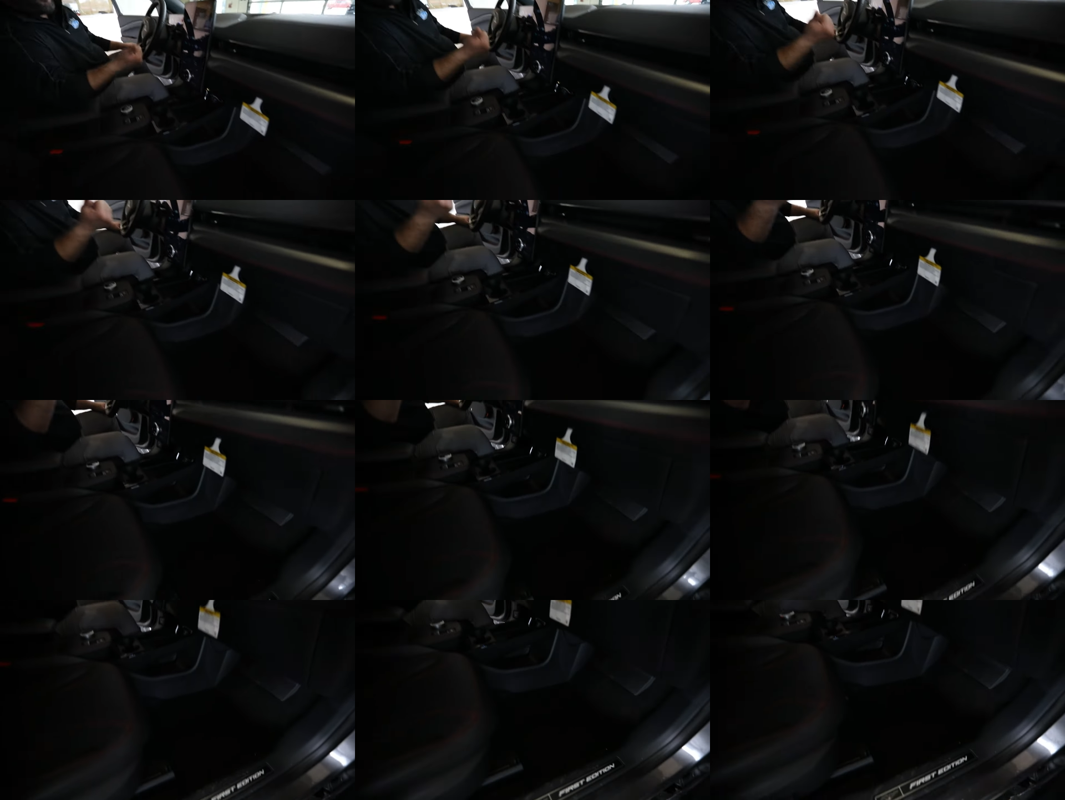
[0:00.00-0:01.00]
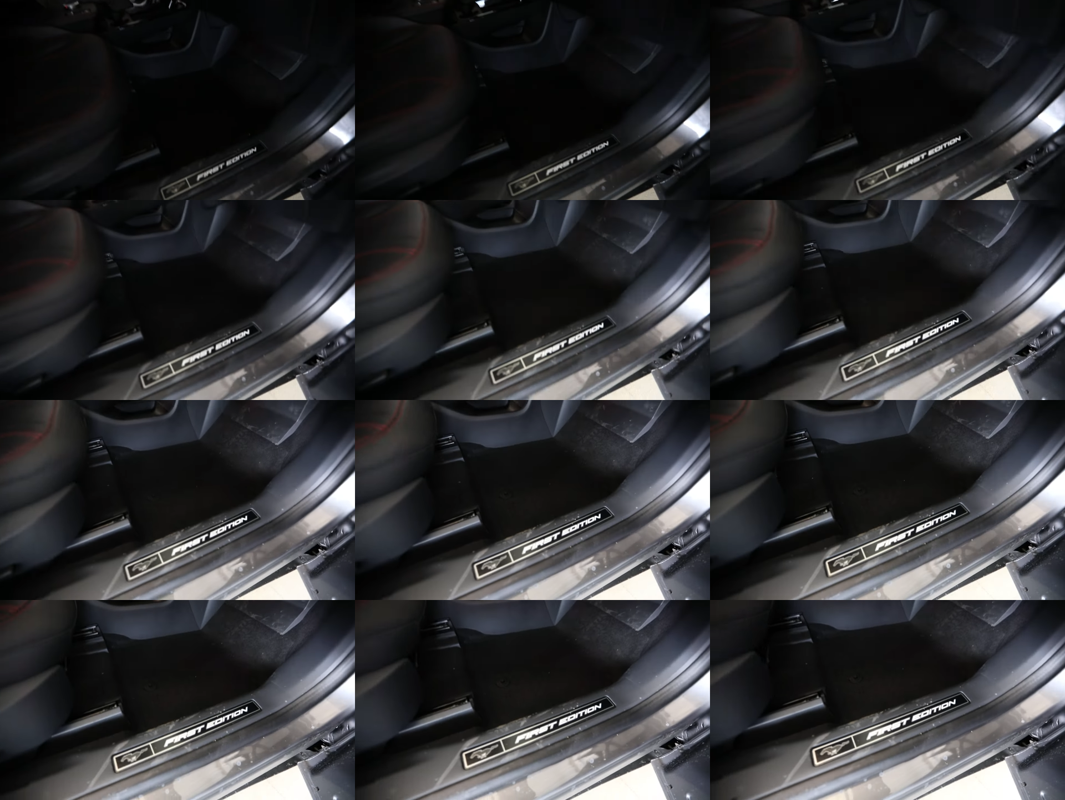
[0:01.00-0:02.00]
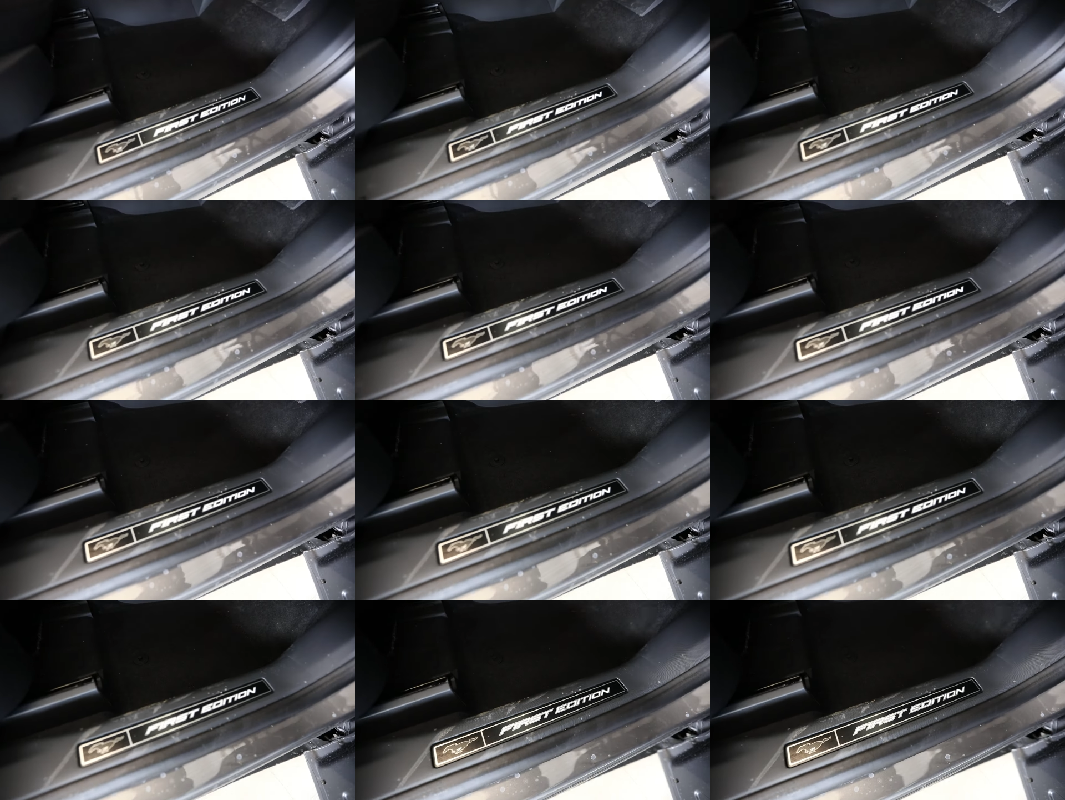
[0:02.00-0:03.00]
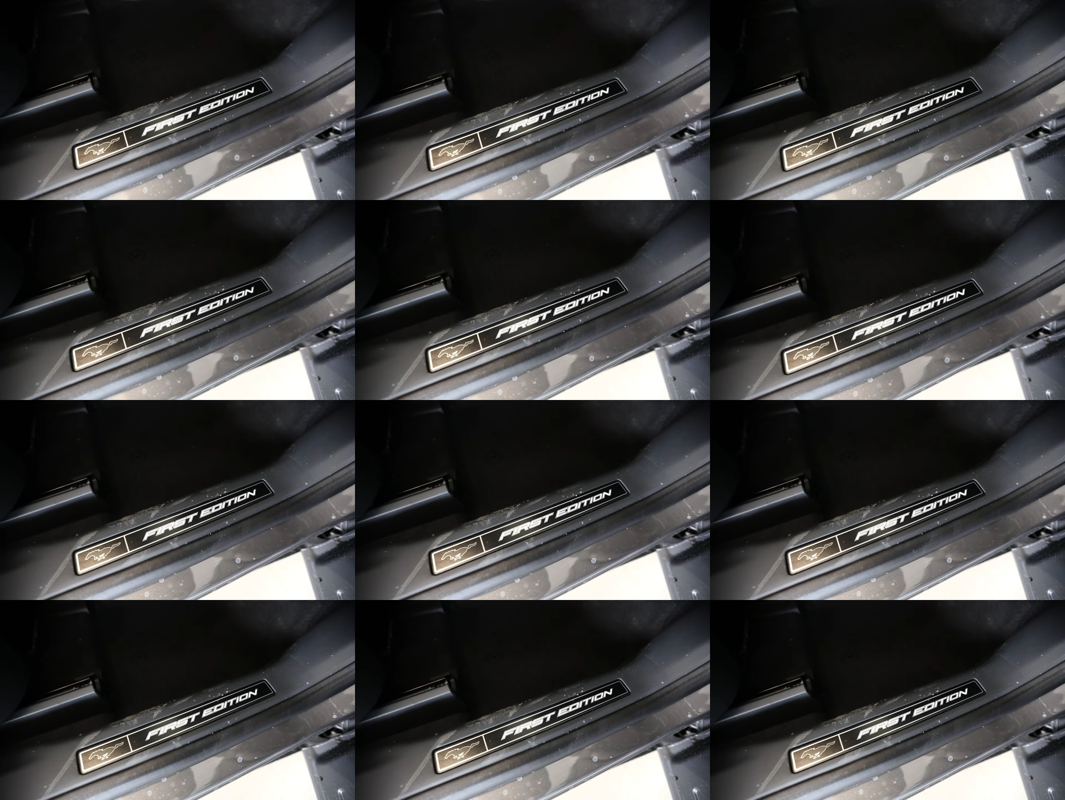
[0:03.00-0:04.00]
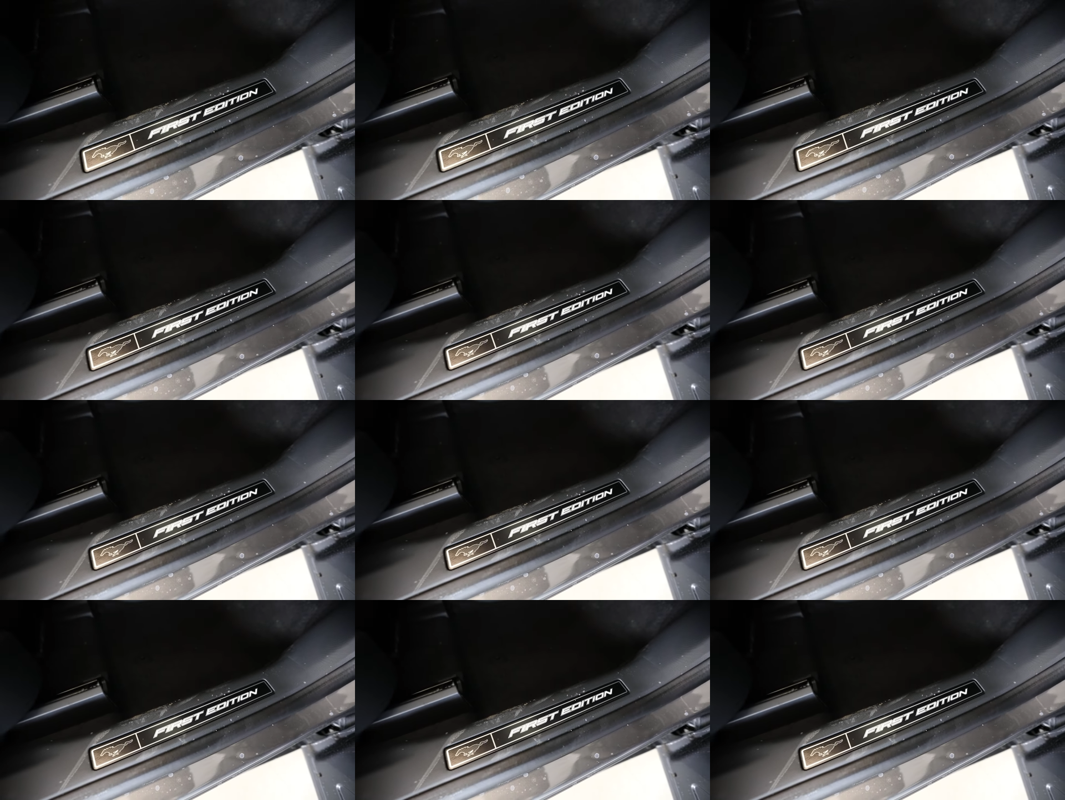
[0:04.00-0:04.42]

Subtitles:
[unreadable: no face in view]